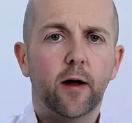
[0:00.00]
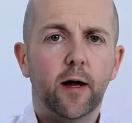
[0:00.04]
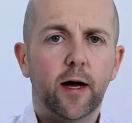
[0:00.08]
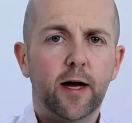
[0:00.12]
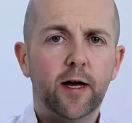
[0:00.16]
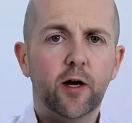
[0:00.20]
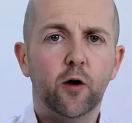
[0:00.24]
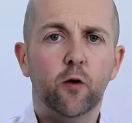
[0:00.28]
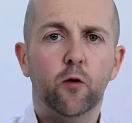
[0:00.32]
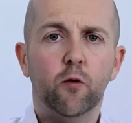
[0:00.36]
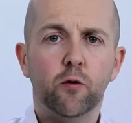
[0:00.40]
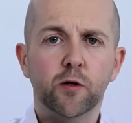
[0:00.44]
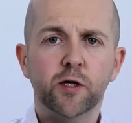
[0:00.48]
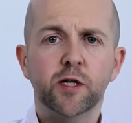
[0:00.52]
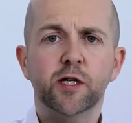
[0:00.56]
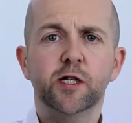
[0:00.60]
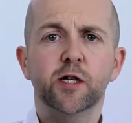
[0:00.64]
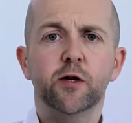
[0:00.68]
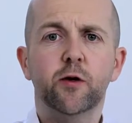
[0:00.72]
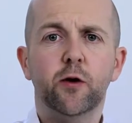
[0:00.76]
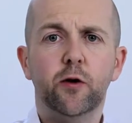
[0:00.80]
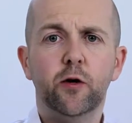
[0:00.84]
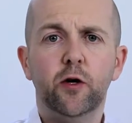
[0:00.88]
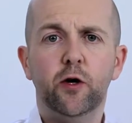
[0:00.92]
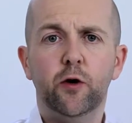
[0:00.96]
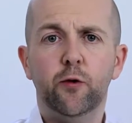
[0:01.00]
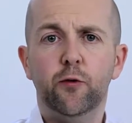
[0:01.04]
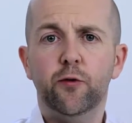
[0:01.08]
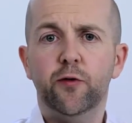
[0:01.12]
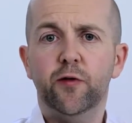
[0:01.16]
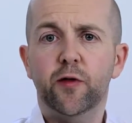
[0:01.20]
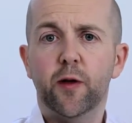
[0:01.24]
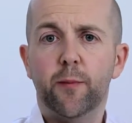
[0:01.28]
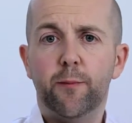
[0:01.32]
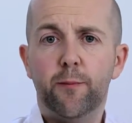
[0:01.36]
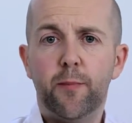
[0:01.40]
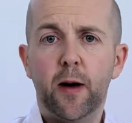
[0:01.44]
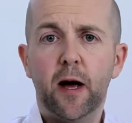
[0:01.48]
In order to elute the
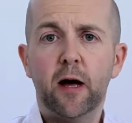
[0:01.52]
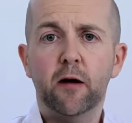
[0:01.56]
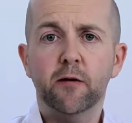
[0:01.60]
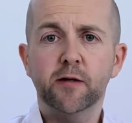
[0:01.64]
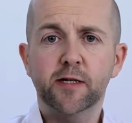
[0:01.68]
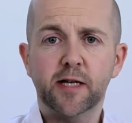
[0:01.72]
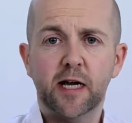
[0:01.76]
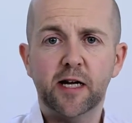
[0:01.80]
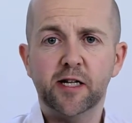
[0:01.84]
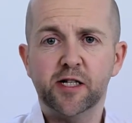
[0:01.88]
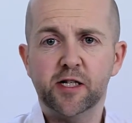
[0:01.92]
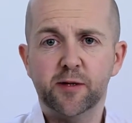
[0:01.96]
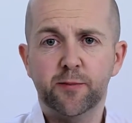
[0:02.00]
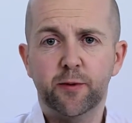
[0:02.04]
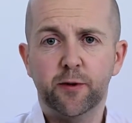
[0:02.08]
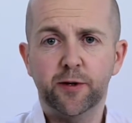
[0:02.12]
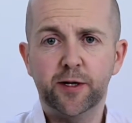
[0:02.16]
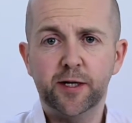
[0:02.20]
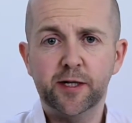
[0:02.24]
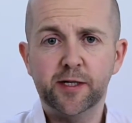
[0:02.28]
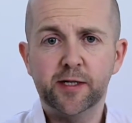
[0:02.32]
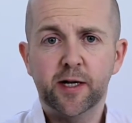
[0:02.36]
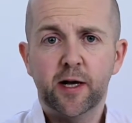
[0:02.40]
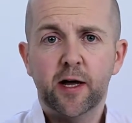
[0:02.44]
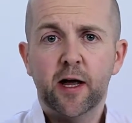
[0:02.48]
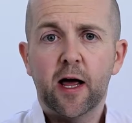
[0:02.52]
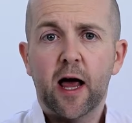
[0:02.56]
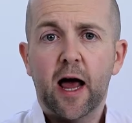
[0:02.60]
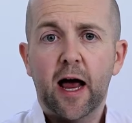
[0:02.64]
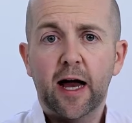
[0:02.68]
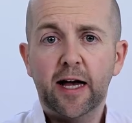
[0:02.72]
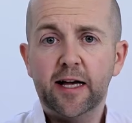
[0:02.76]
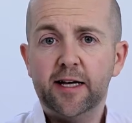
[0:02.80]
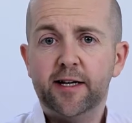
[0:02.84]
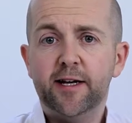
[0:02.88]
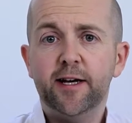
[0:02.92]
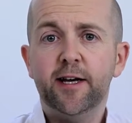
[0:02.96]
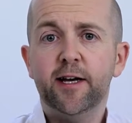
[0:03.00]
bound antibodies, a
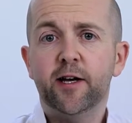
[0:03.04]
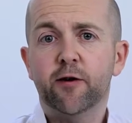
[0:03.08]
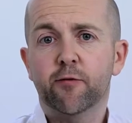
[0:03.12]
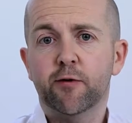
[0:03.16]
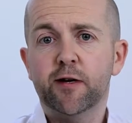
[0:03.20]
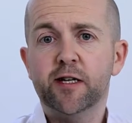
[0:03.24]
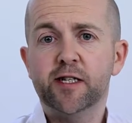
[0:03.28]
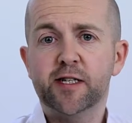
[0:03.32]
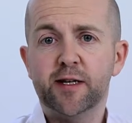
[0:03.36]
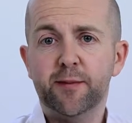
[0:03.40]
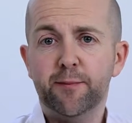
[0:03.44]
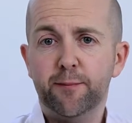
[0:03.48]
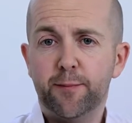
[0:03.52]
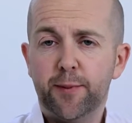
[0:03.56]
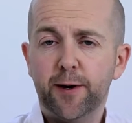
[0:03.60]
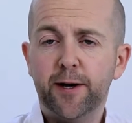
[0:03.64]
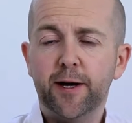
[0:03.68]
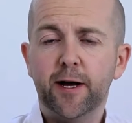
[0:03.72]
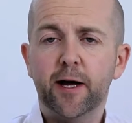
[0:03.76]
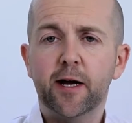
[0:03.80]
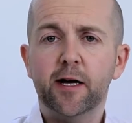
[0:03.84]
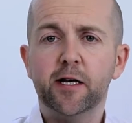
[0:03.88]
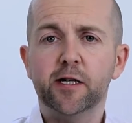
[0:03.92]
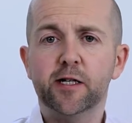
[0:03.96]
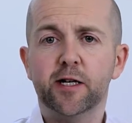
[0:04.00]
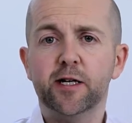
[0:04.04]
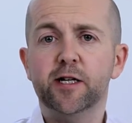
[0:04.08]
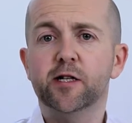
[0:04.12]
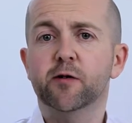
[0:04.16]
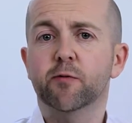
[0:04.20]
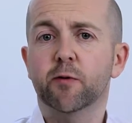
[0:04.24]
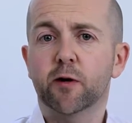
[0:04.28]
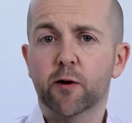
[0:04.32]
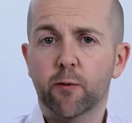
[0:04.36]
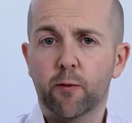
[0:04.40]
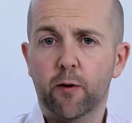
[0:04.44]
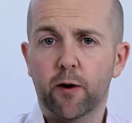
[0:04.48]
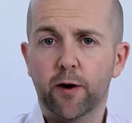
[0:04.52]
decrease in pH is
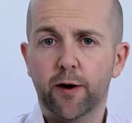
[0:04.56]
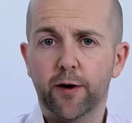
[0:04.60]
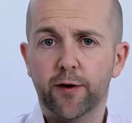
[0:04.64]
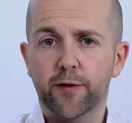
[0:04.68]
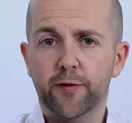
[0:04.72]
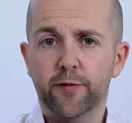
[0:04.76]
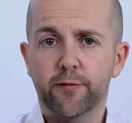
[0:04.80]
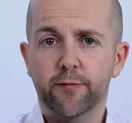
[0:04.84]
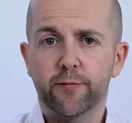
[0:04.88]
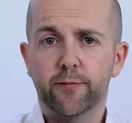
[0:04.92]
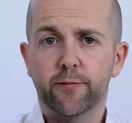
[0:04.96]
required.